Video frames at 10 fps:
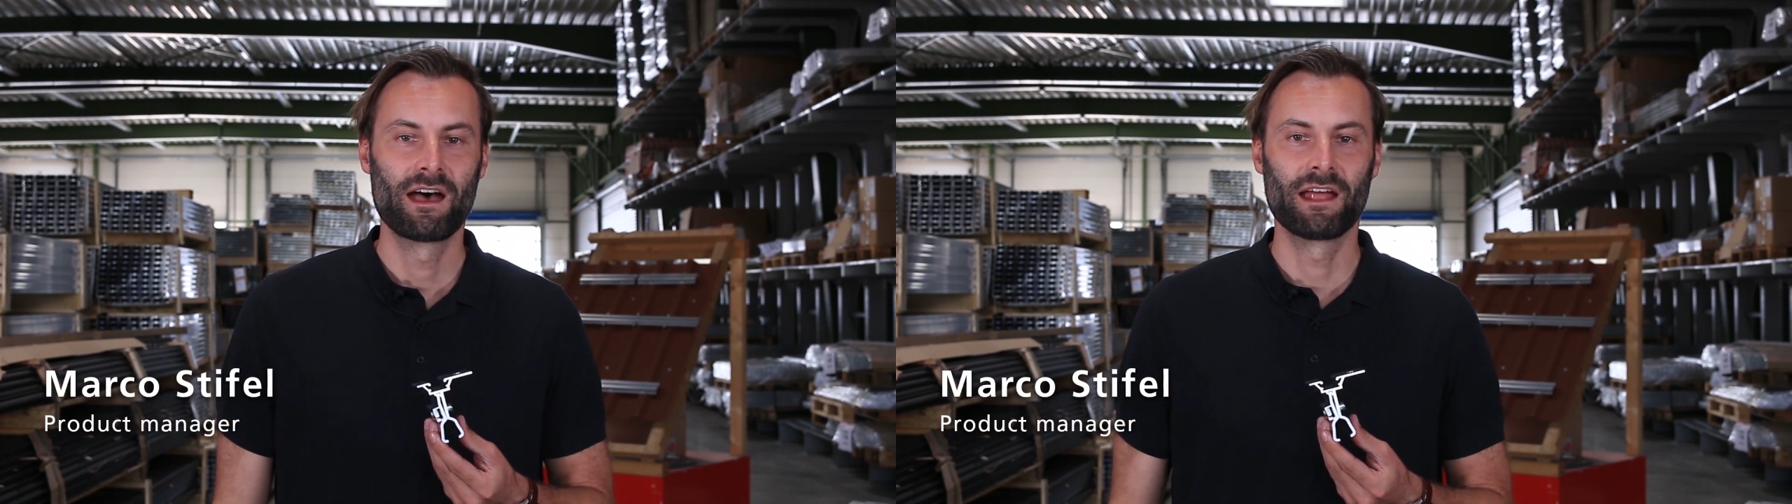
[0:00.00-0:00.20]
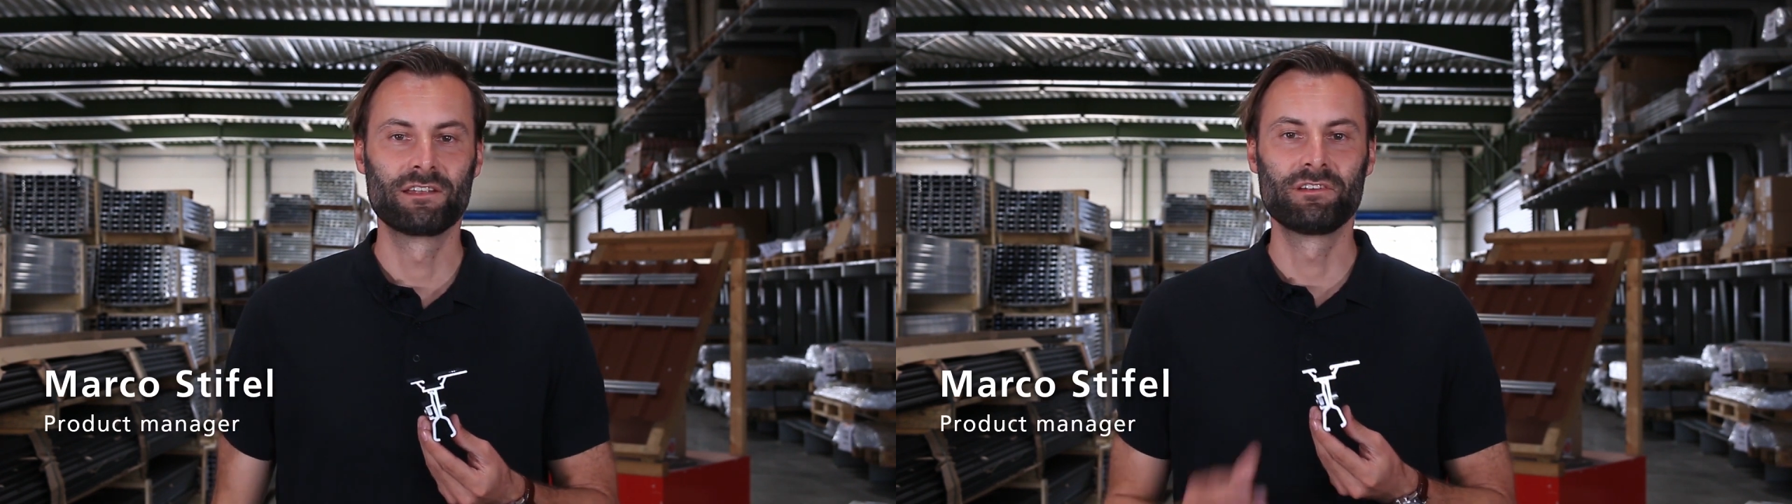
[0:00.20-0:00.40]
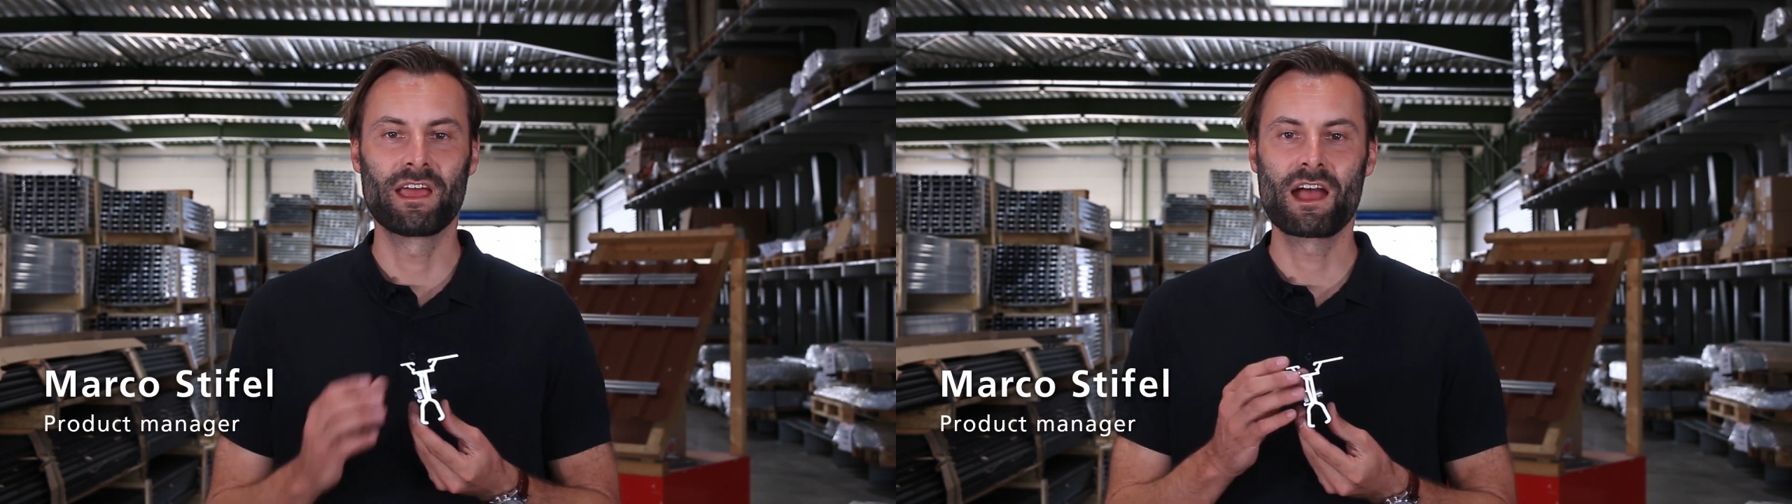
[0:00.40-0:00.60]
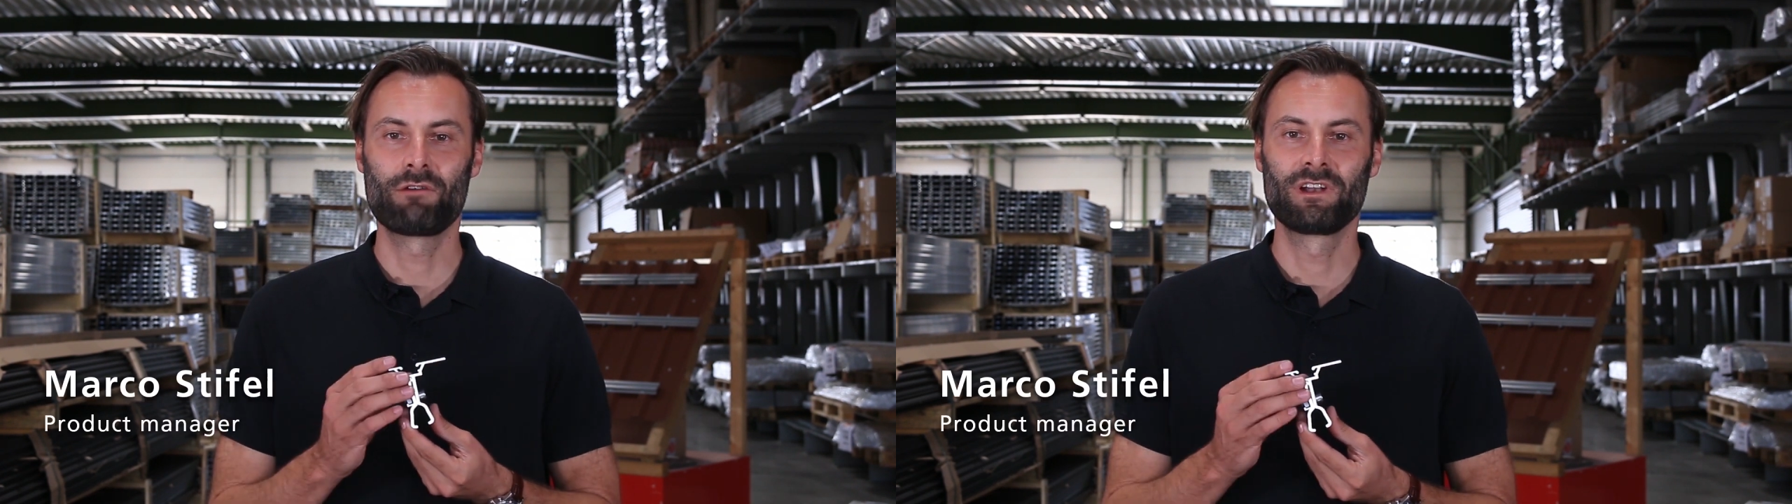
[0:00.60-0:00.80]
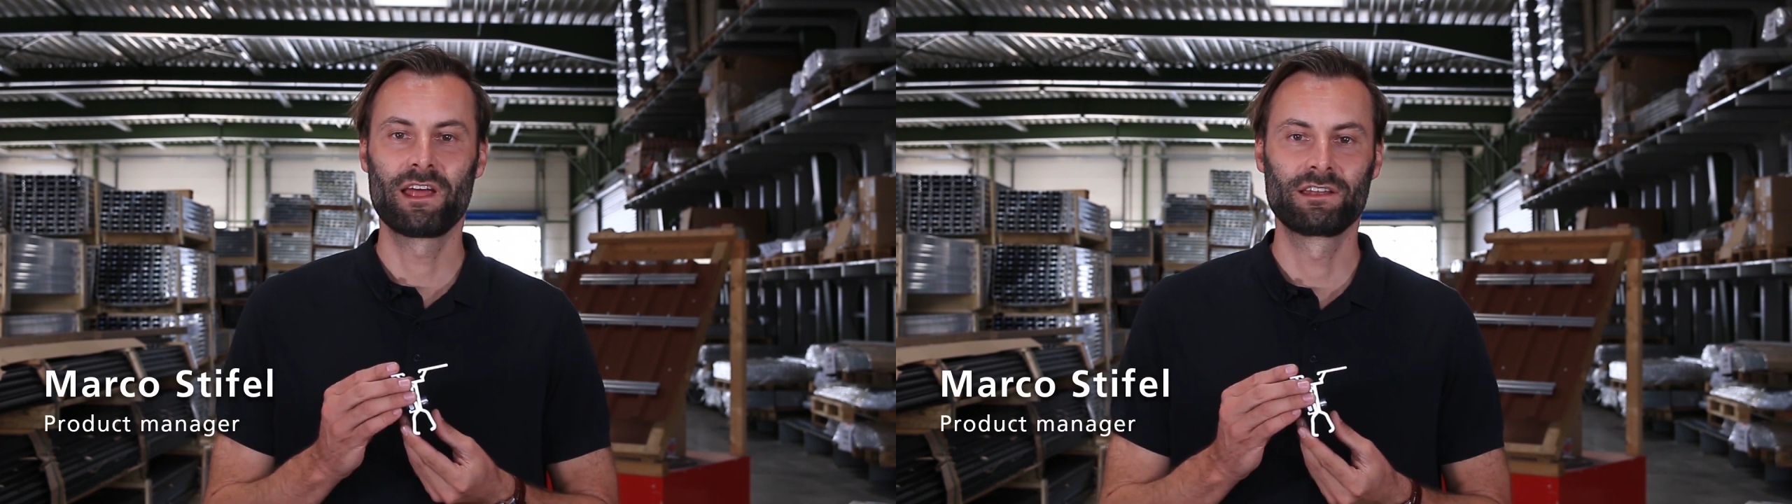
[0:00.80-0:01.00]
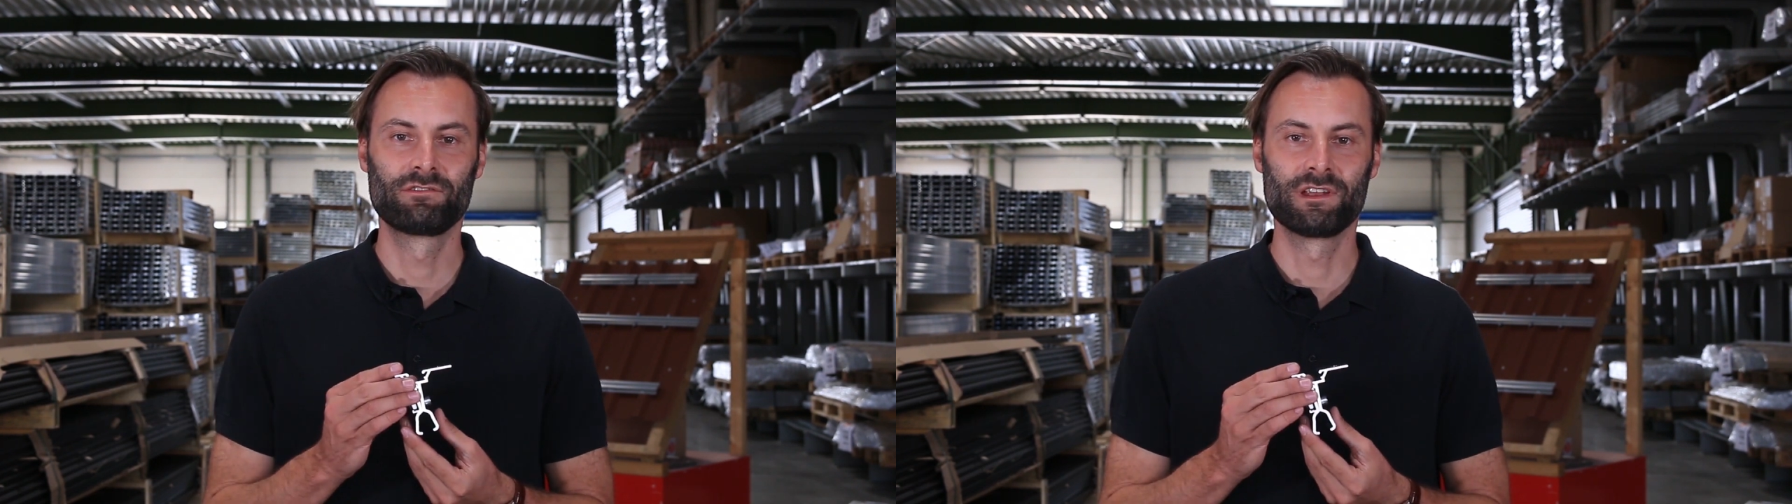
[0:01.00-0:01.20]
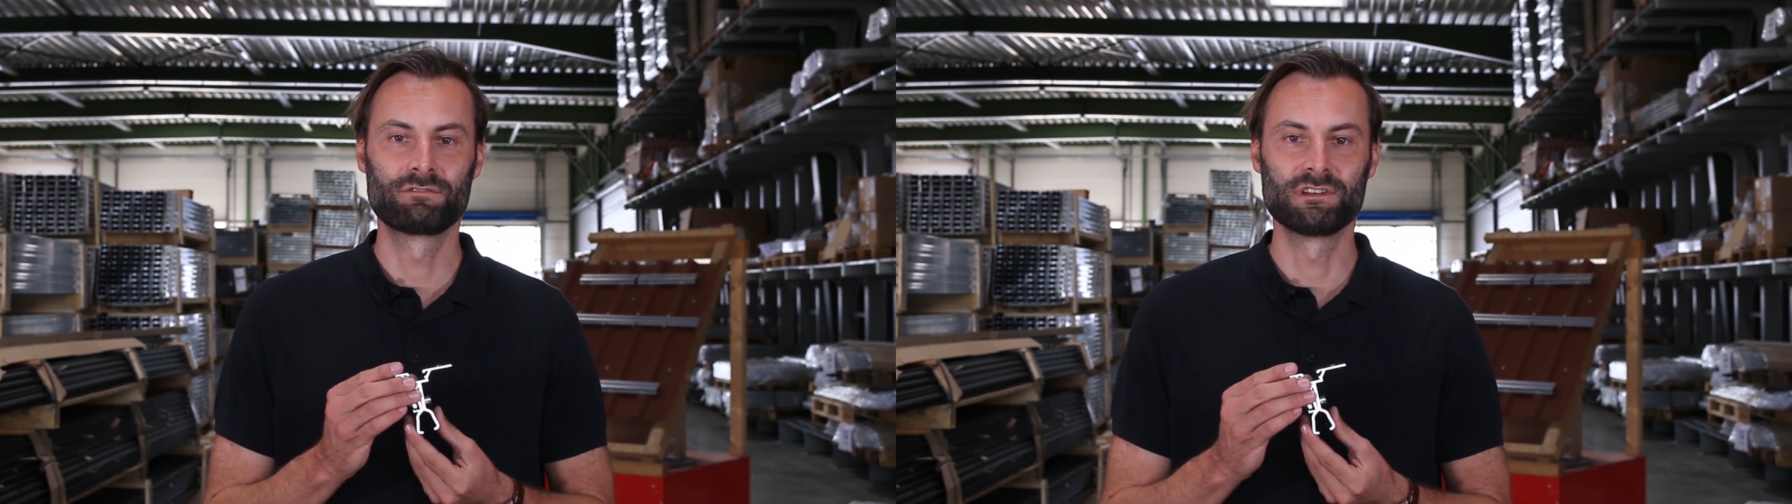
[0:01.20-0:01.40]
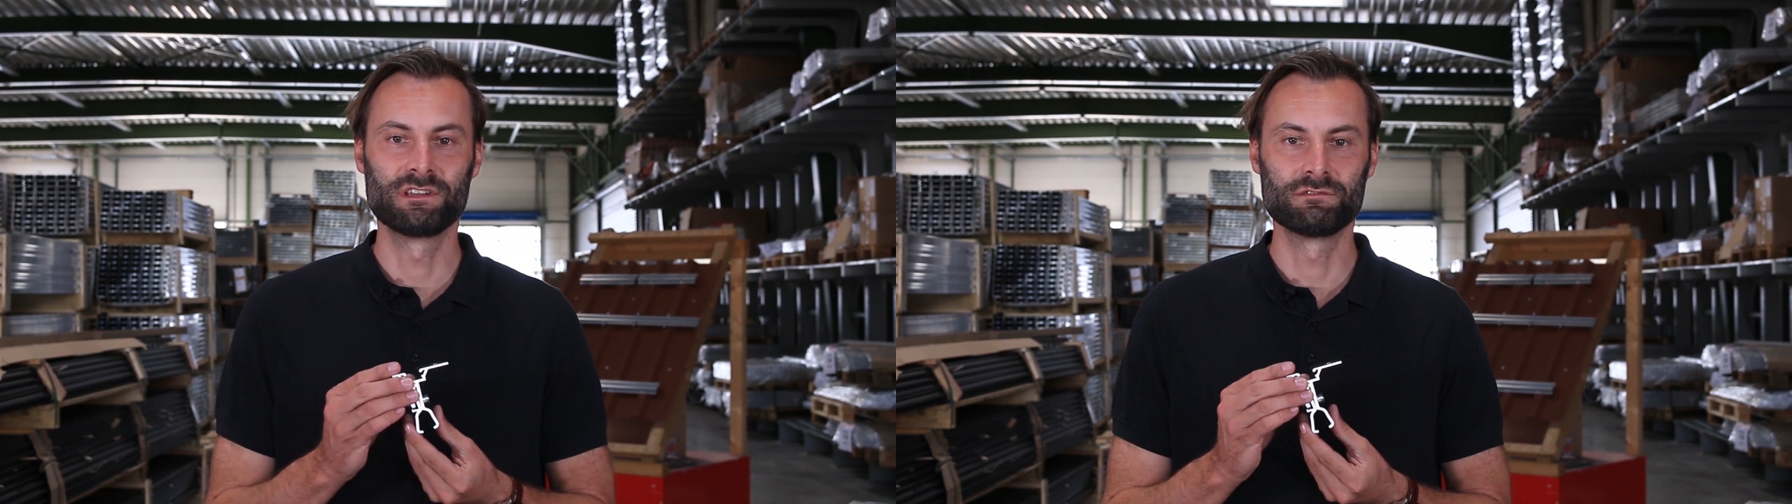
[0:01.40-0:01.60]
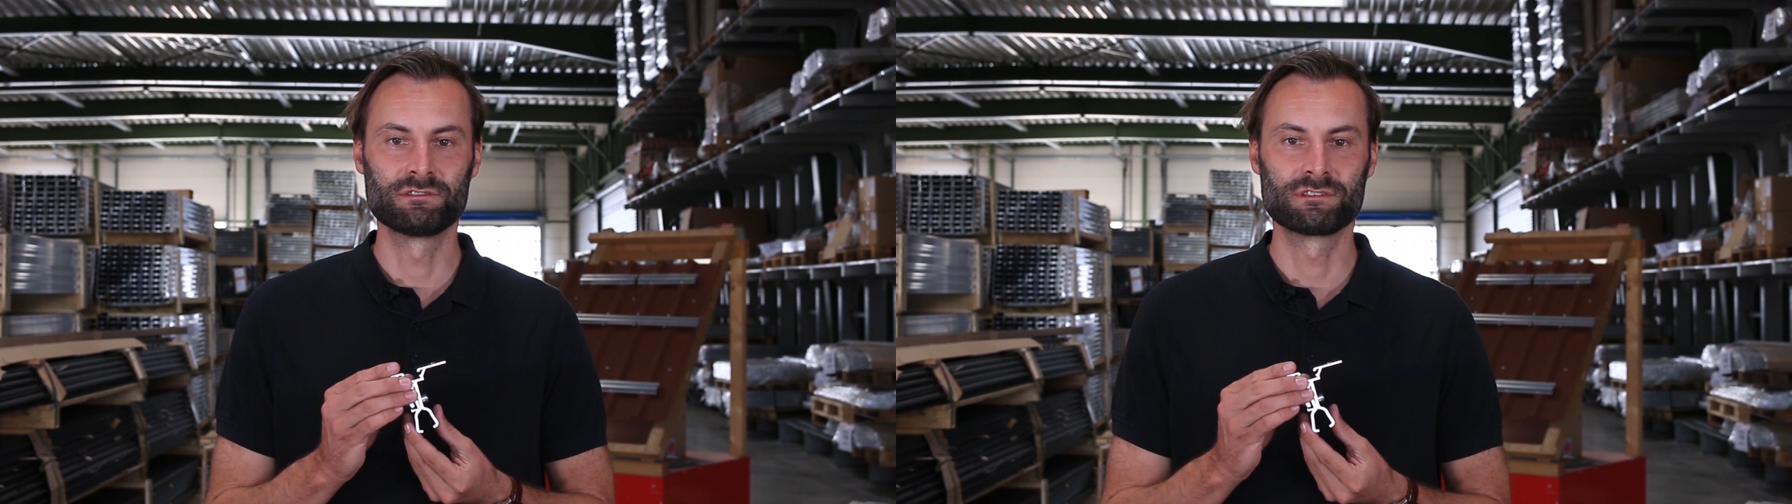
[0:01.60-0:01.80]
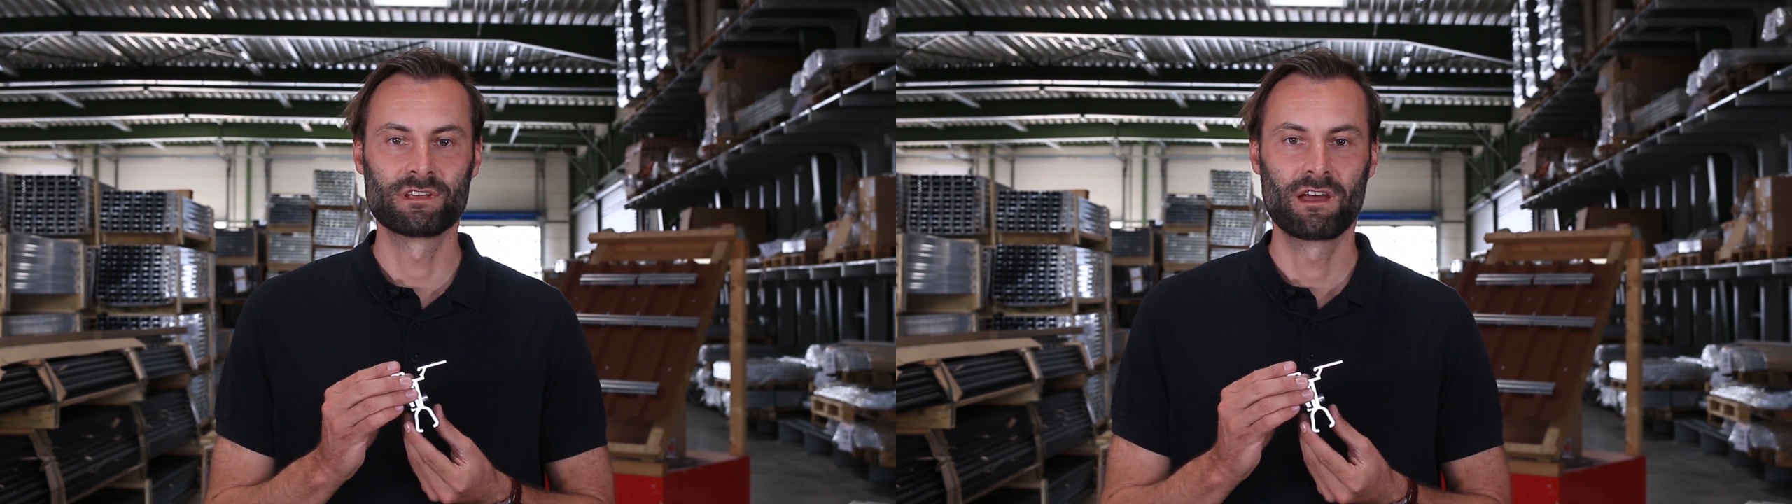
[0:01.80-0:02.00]
and today I would like to
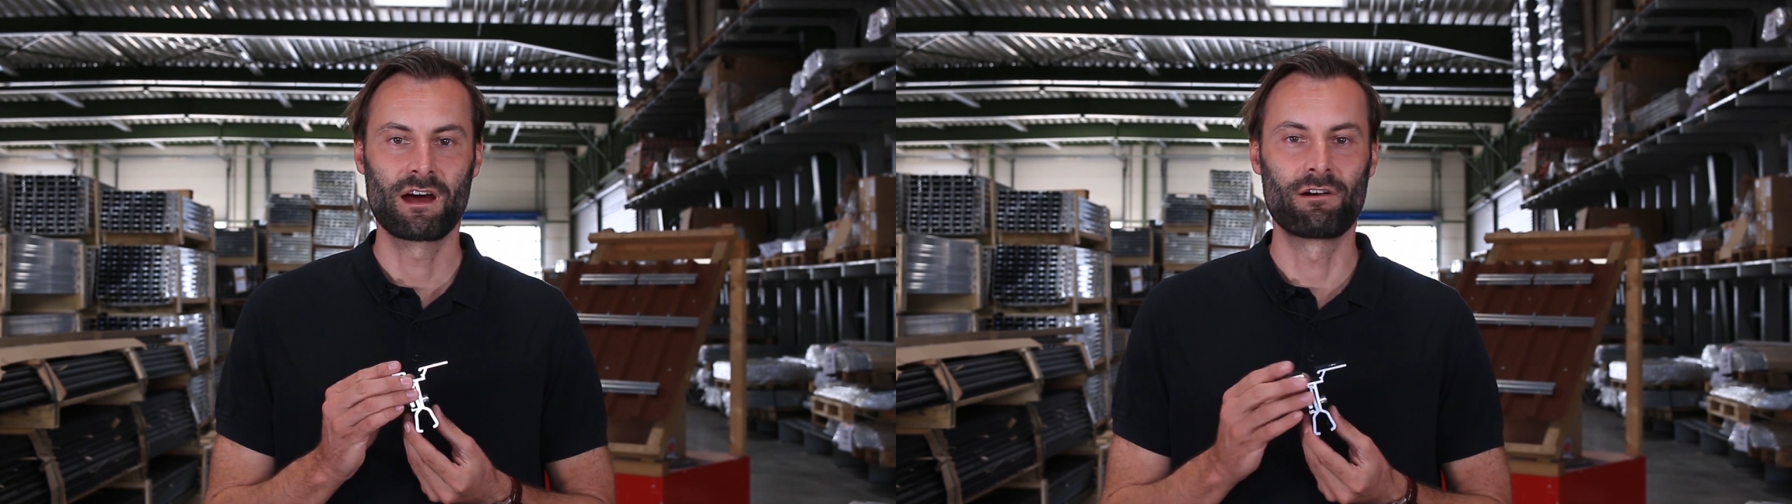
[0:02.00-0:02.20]
introduce